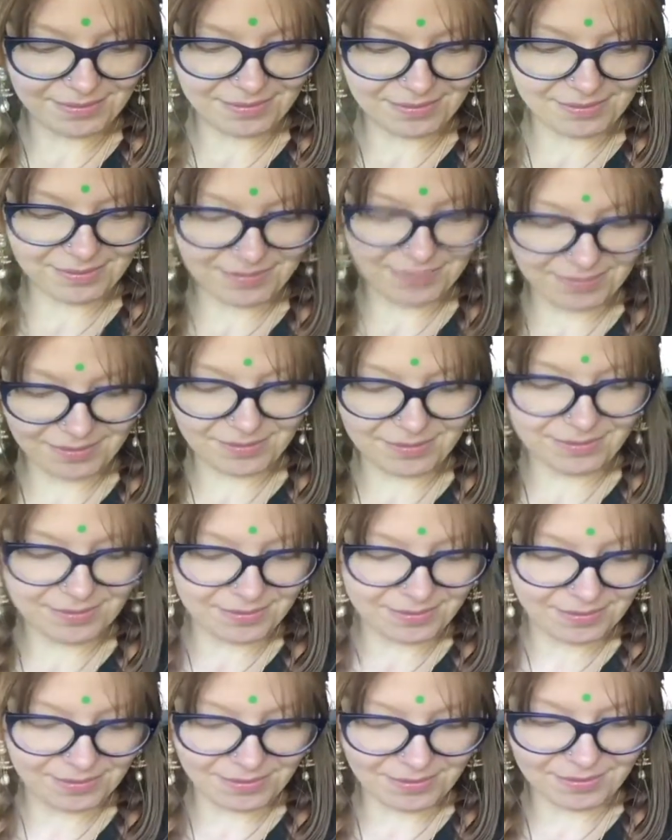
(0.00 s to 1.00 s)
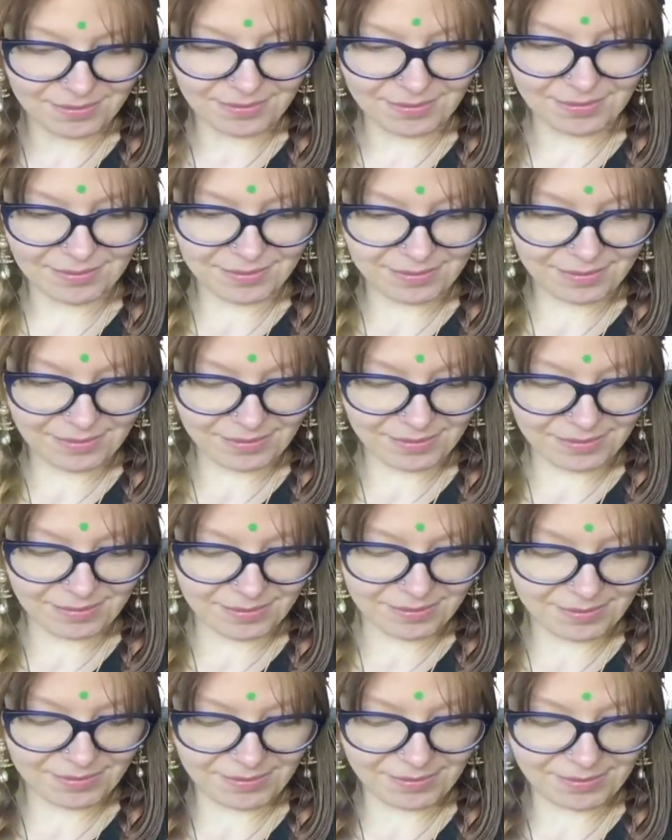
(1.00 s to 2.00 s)

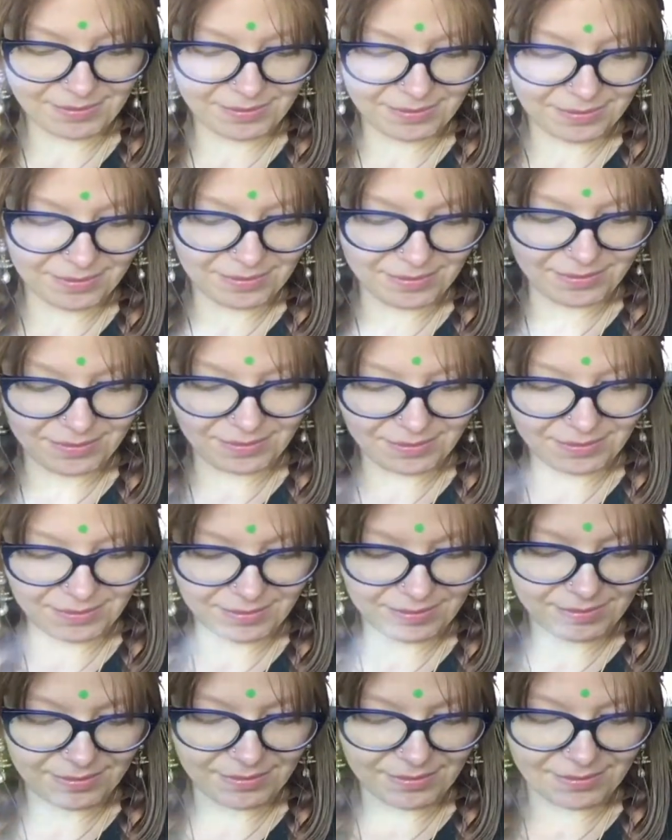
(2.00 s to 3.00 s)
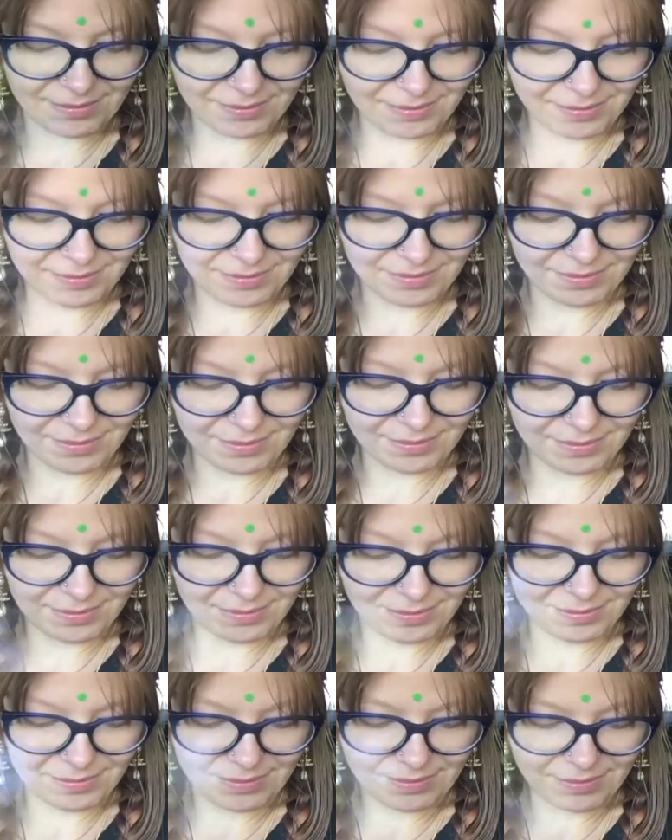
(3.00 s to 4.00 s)

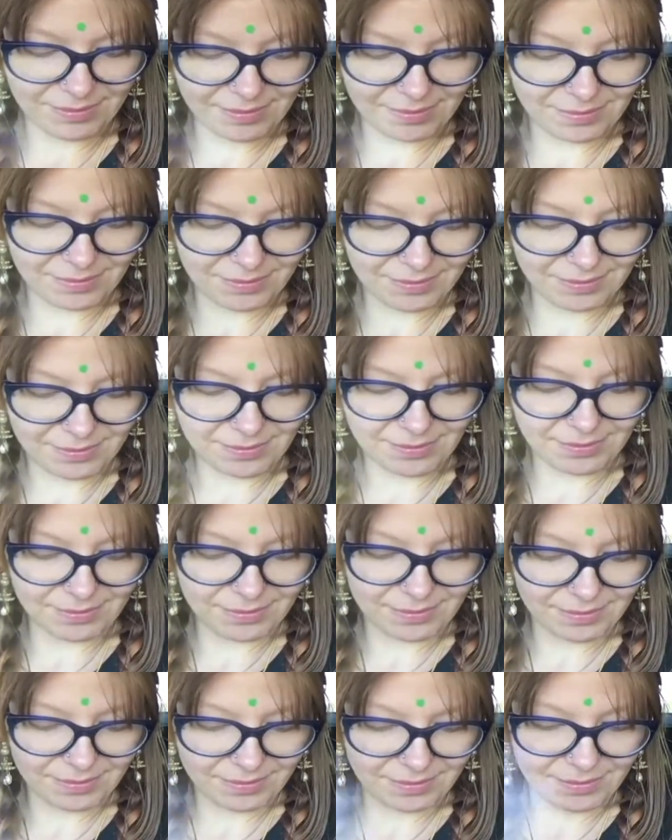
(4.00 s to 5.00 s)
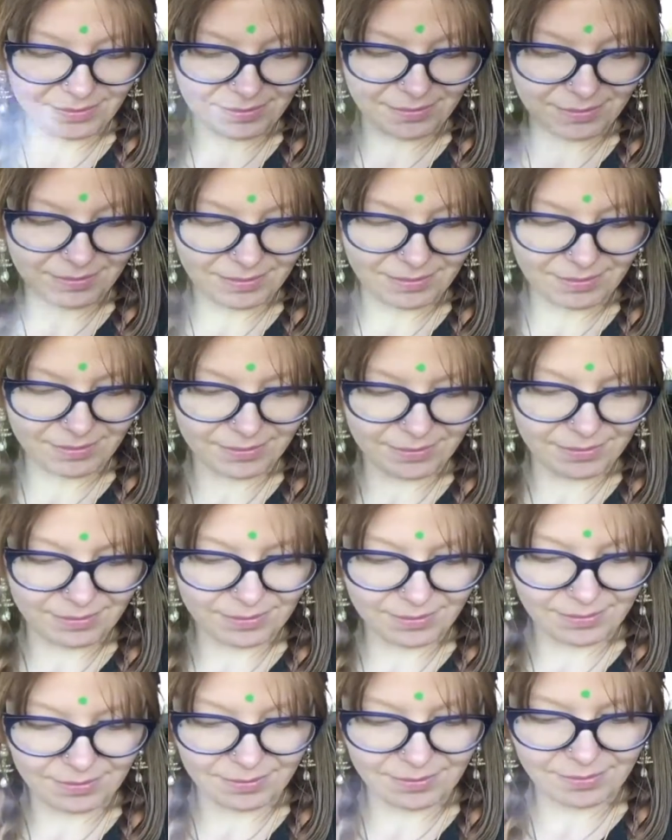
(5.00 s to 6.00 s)

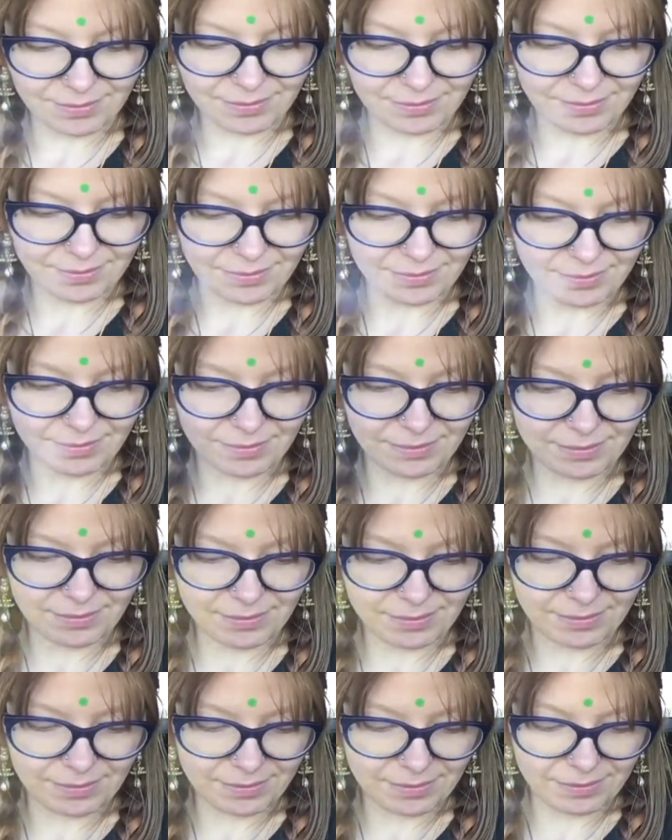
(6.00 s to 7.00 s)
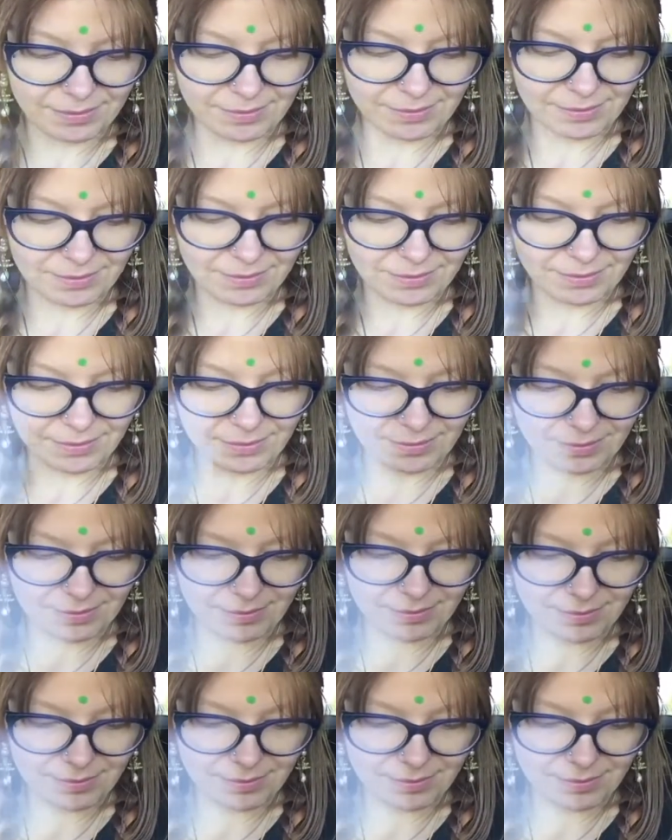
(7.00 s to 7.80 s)
(silent)